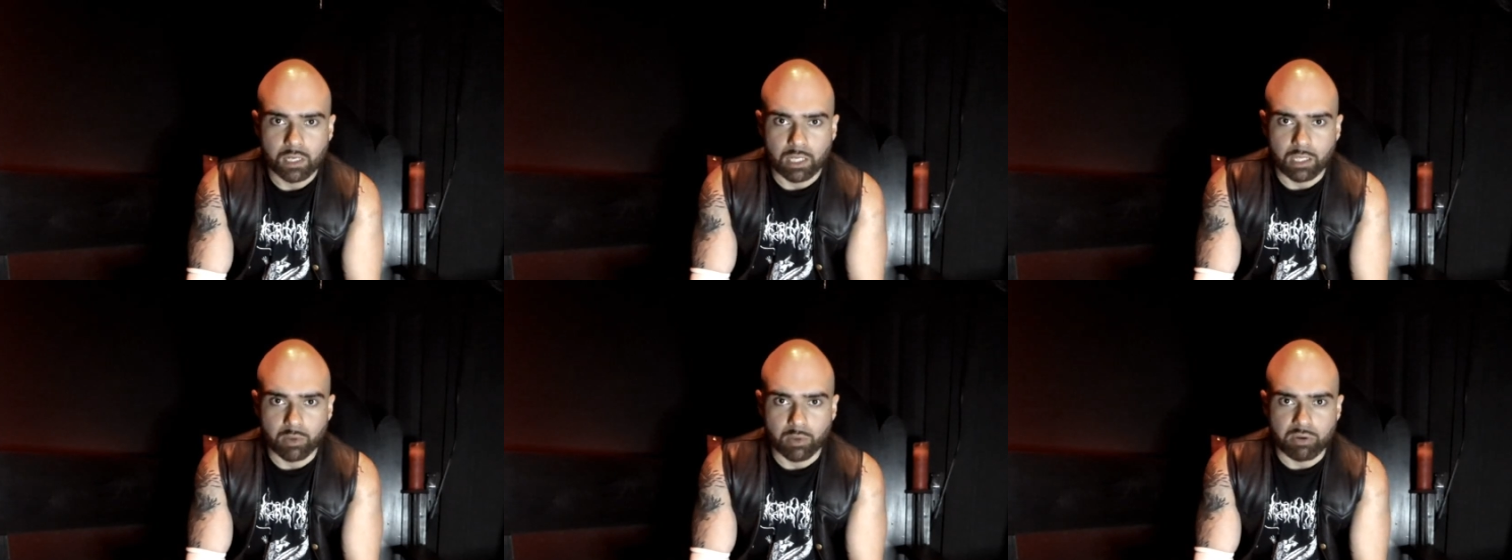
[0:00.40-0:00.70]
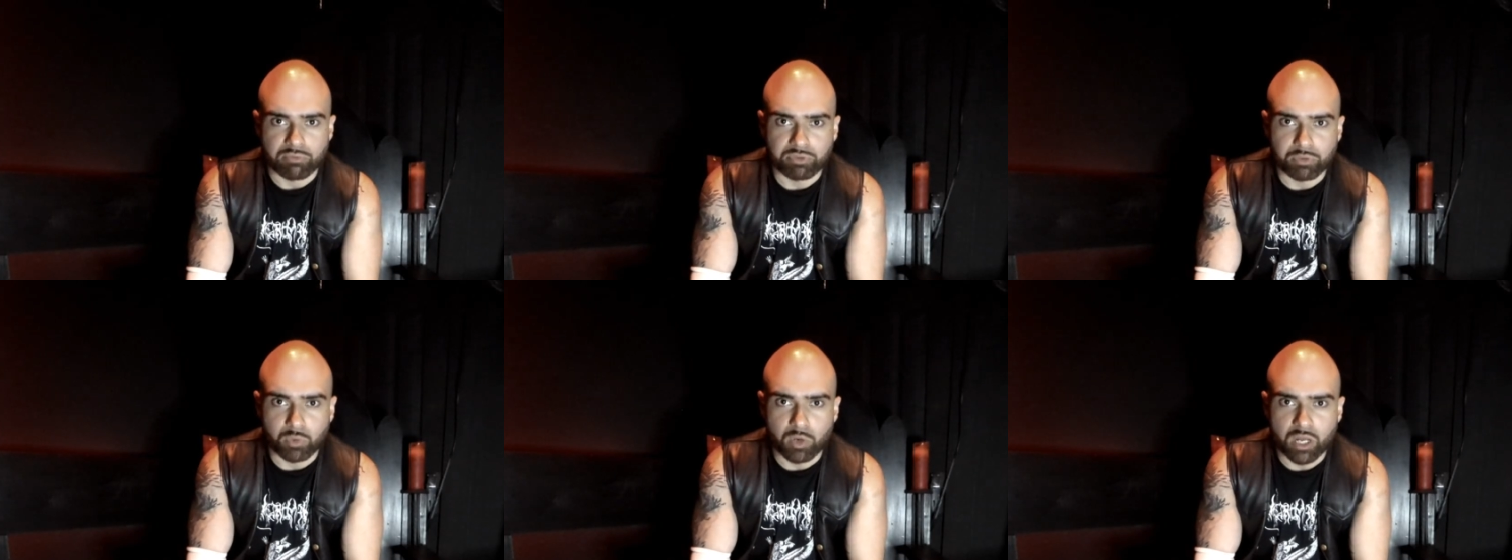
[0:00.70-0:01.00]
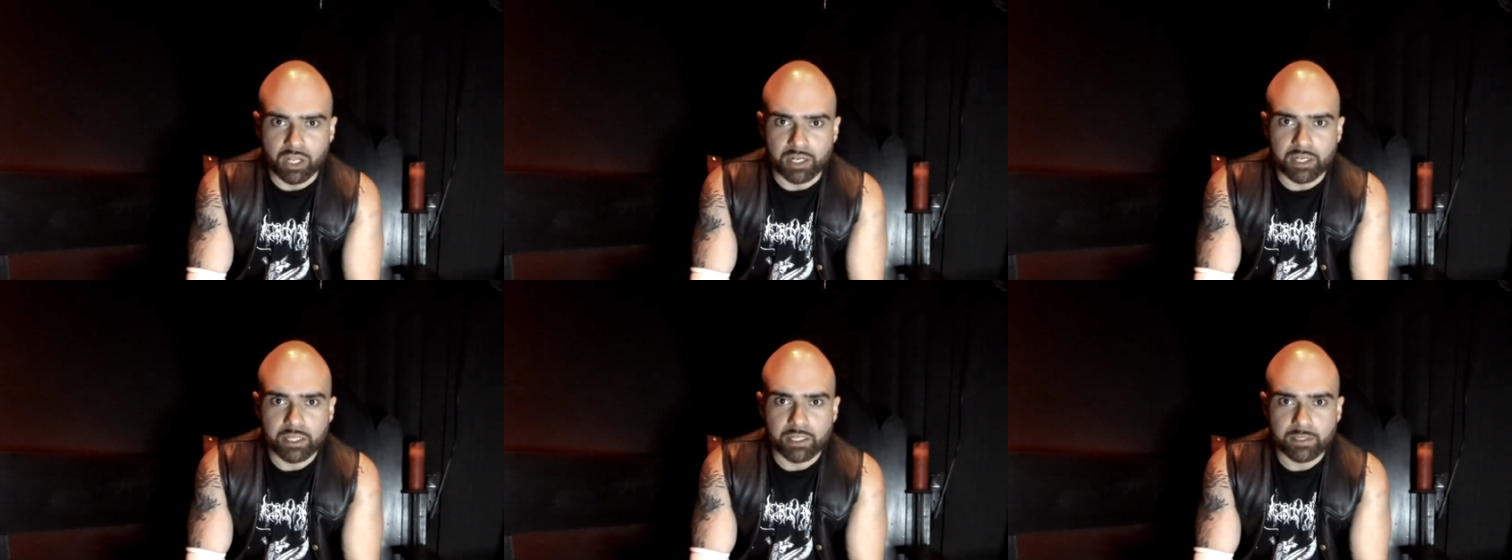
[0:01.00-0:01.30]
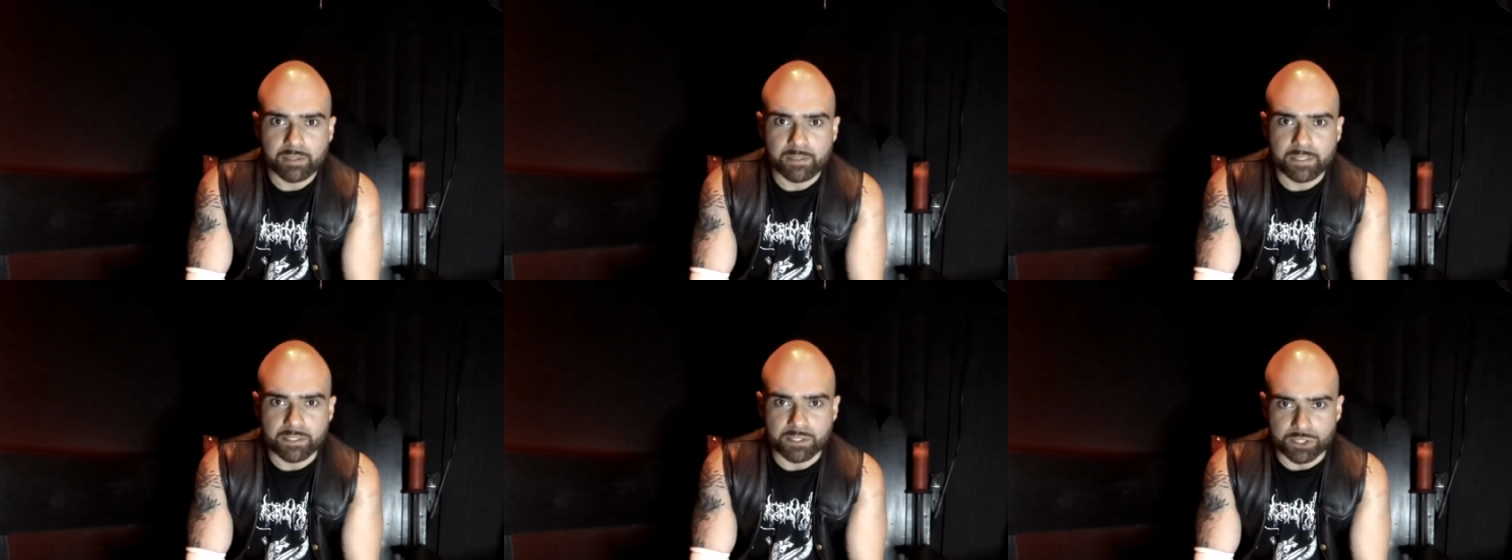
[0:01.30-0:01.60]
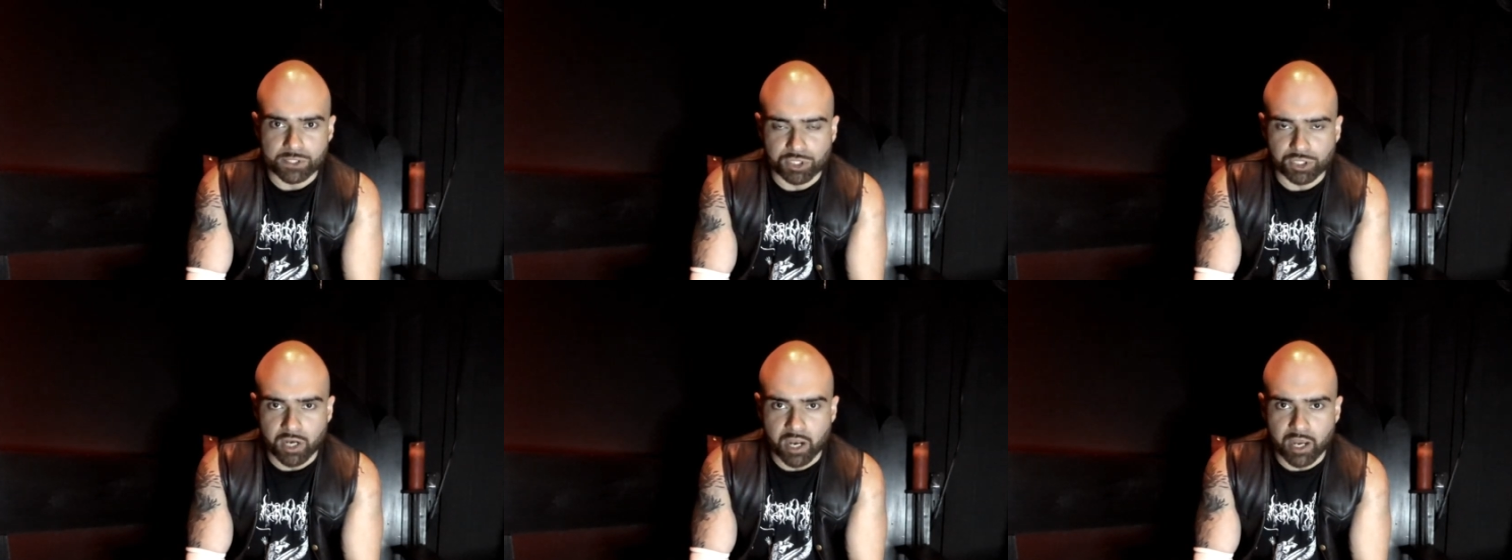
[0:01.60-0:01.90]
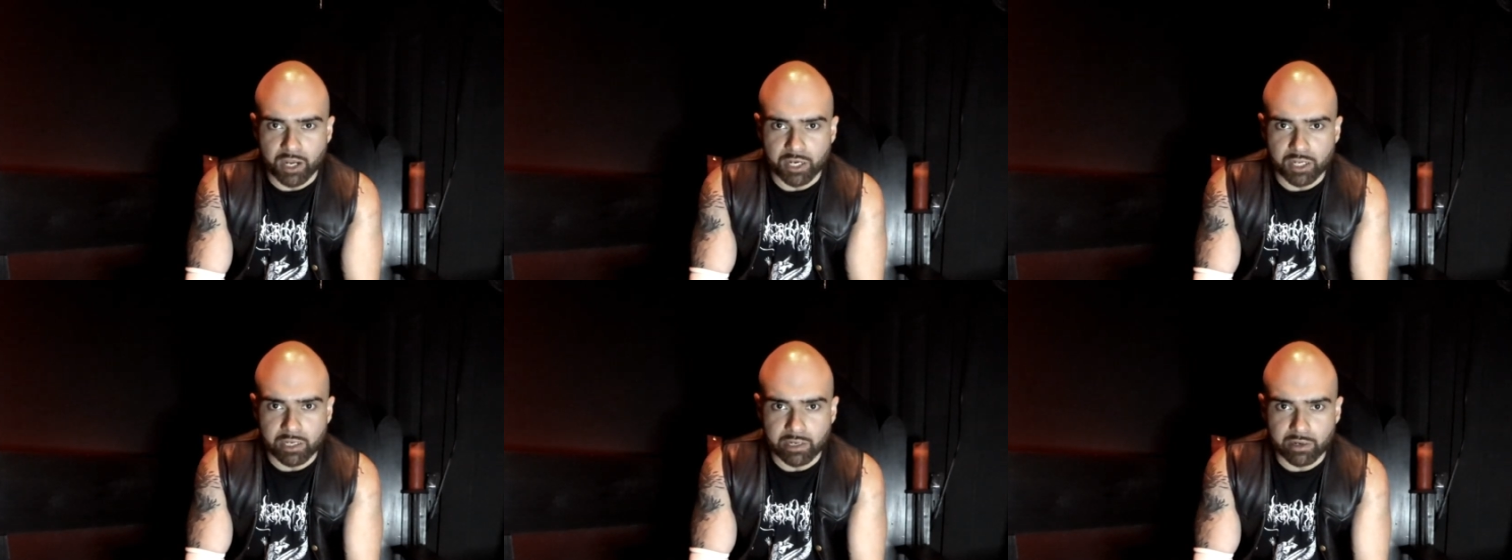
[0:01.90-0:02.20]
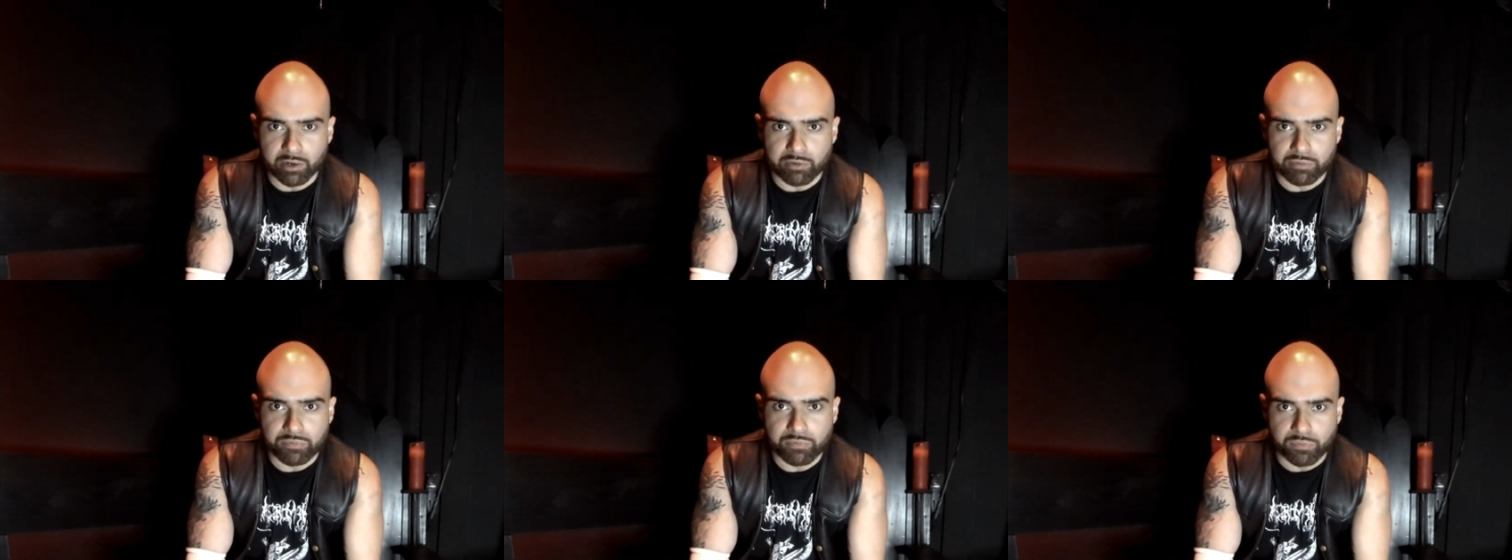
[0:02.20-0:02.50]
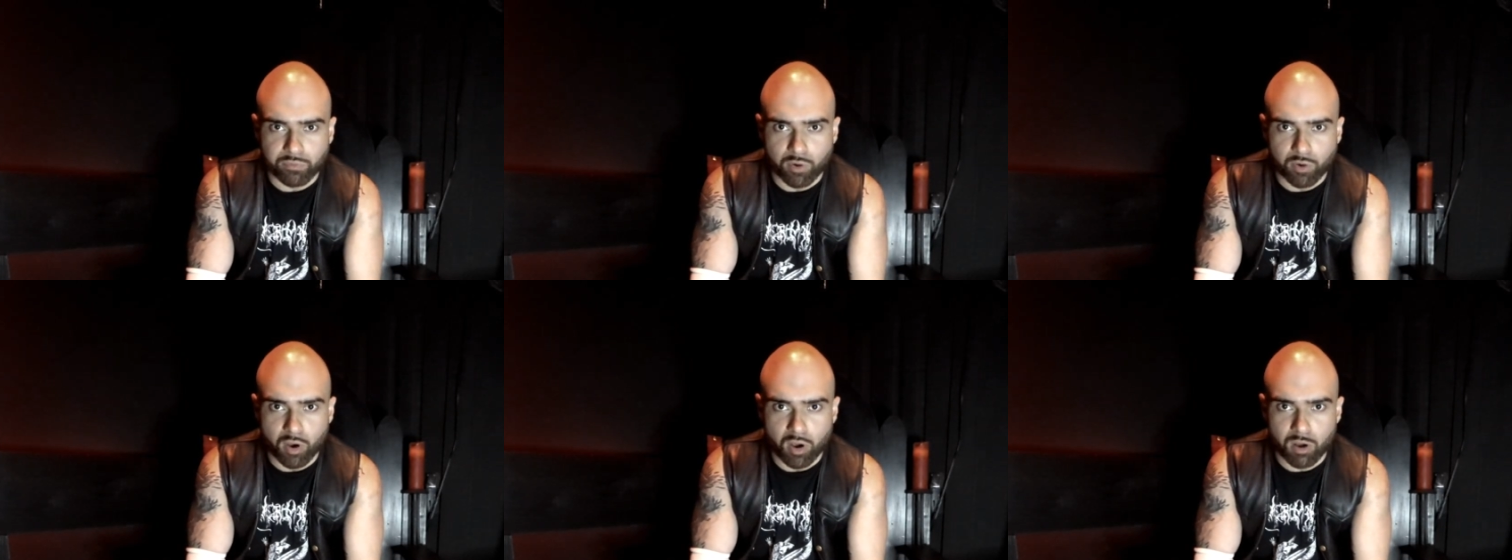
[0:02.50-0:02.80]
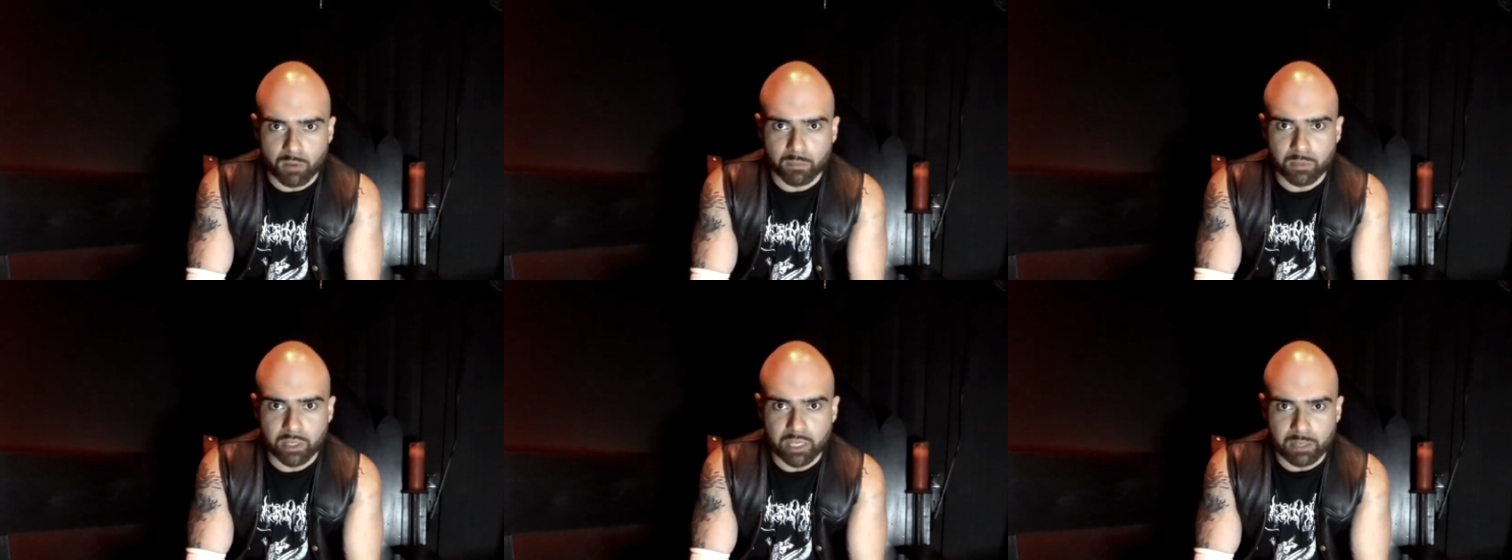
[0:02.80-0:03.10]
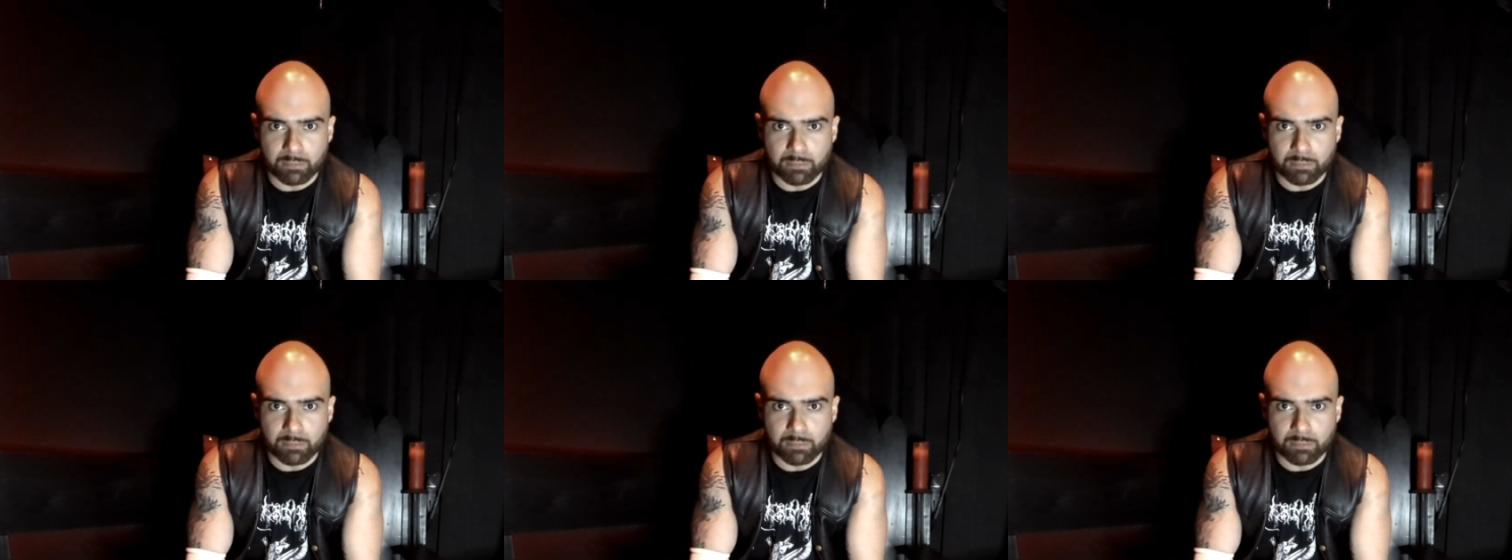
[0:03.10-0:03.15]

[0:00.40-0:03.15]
Hello everyone, this is Cheyenne here from